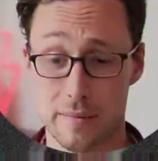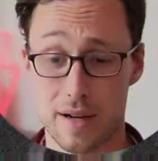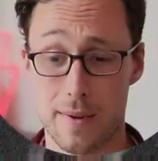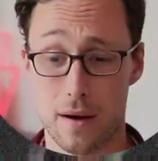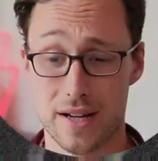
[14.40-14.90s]
a
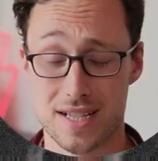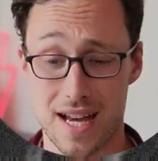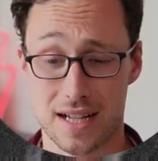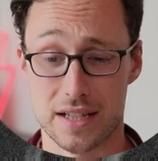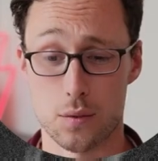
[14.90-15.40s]
bit about
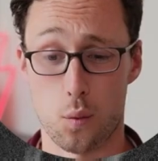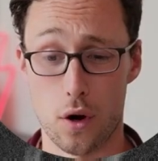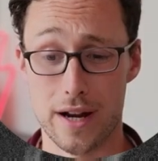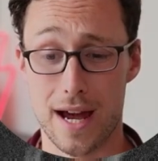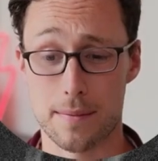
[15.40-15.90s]
exactly
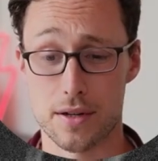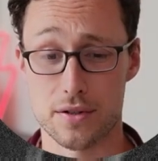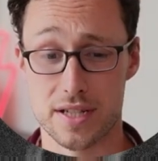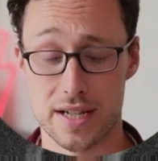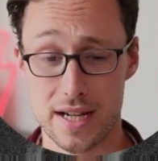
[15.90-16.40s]
what
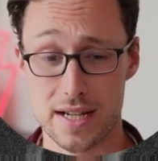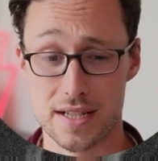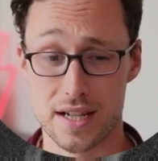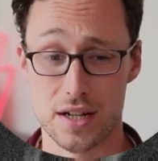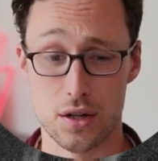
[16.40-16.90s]
Aptos
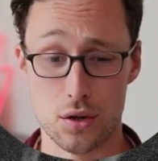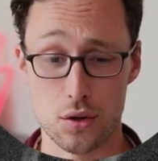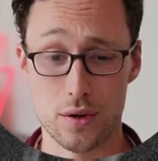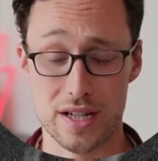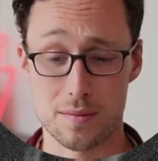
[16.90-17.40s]
is and
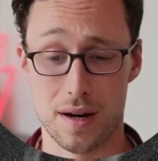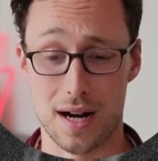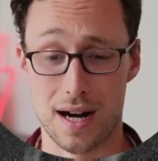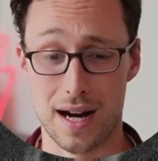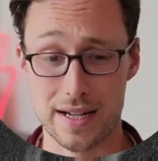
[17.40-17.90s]
who is
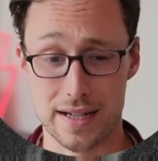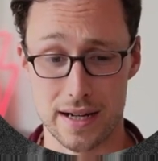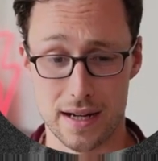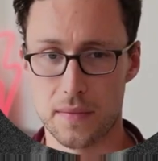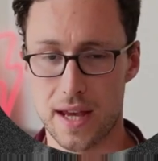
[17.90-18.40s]
behind
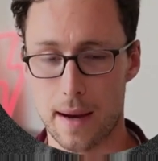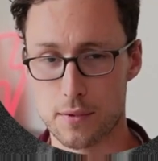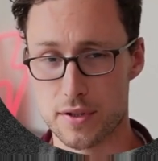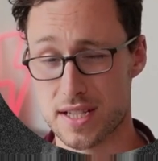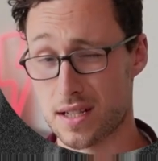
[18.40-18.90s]
it.
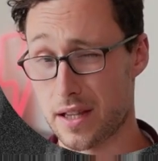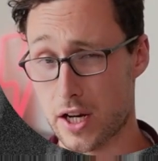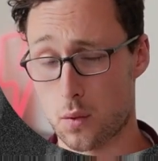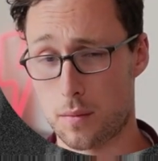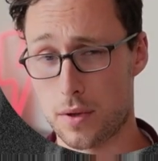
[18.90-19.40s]
Aptos is a
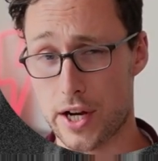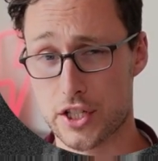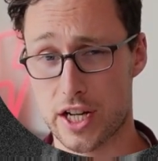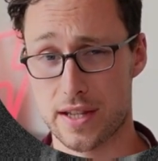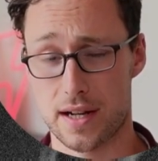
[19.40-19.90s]
layer 1
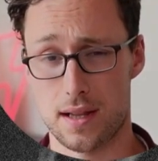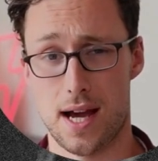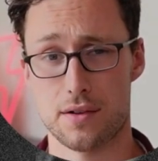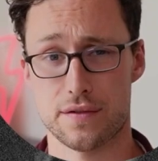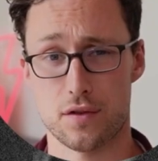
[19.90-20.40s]
blockchain that
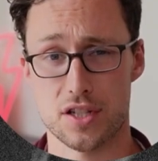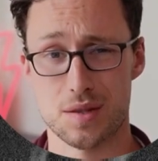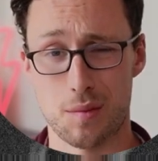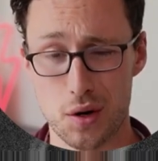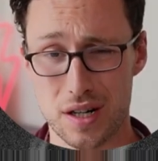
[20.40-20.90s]
allows for
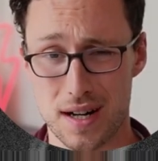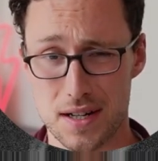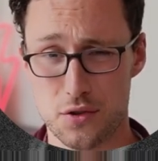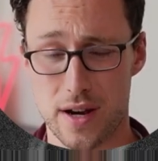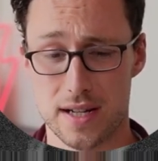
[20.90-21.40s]
smart
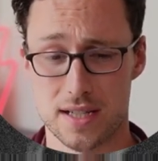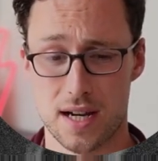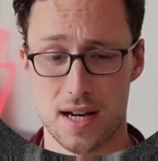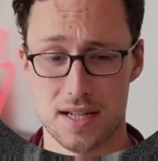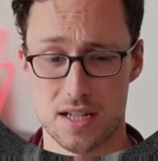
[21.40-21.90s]
contracts
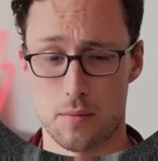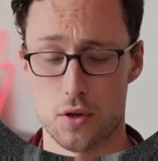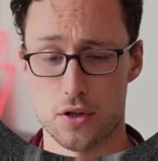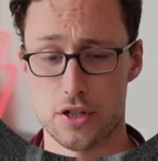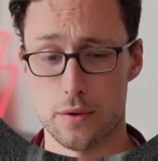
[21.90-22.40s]

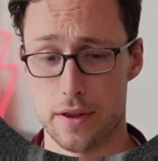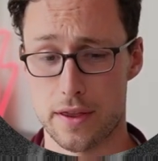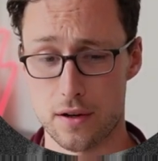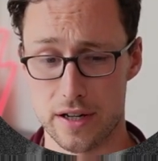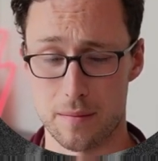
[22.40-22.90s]
similar to
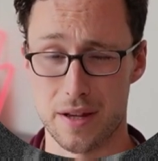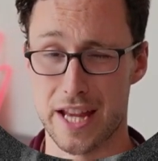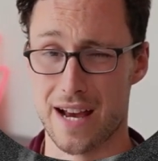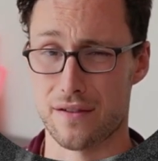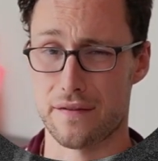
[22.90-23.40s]
Ethereum, but
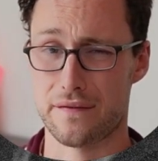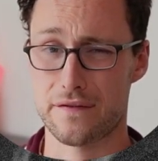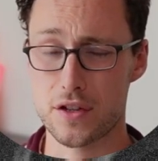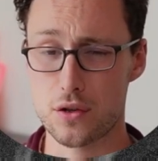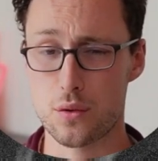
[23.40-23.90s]
they have a
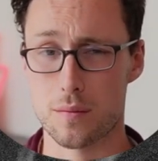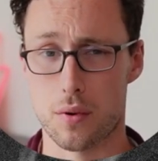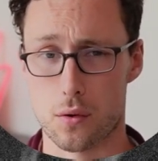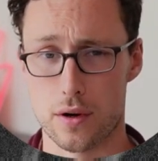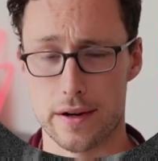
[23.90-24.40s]
few
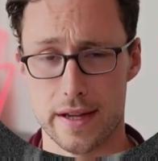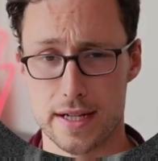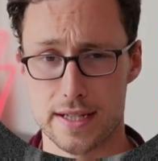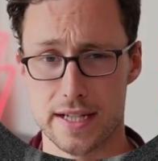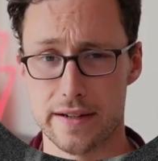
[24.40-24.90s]
important
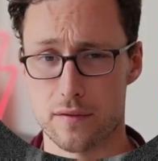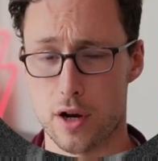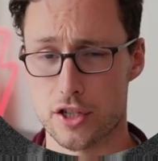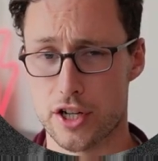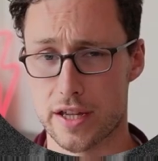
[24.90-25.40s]
things that
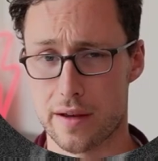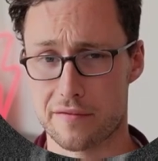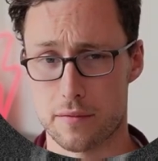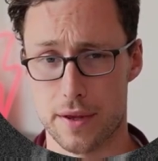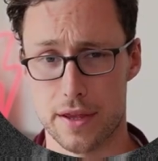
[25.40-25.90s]
differentiate them
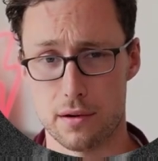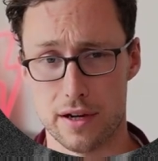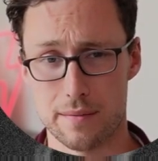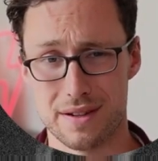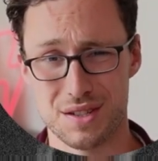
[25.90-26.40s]
from
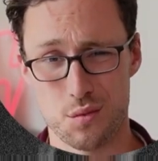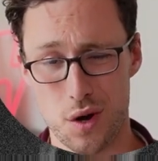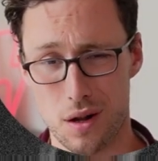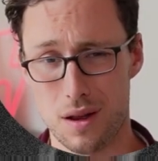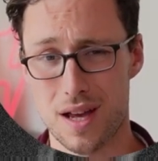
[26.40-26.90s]
Ethereum as
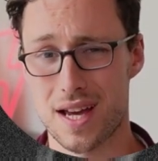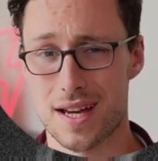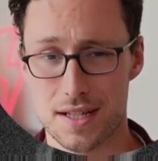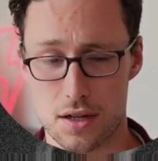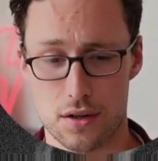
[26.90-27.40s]
well
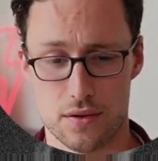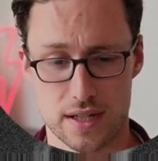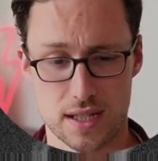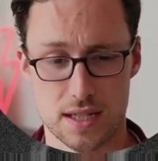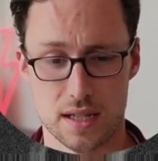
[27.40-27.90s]
as other
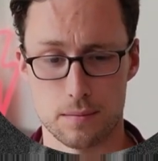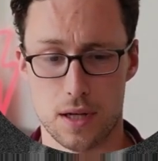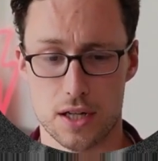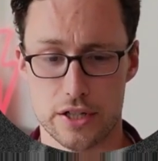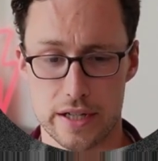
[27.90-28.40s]
existing
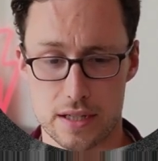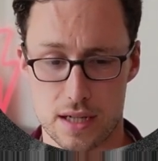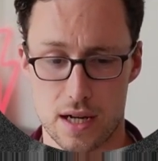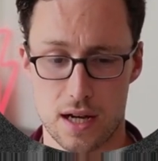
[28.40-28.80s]
blockchains.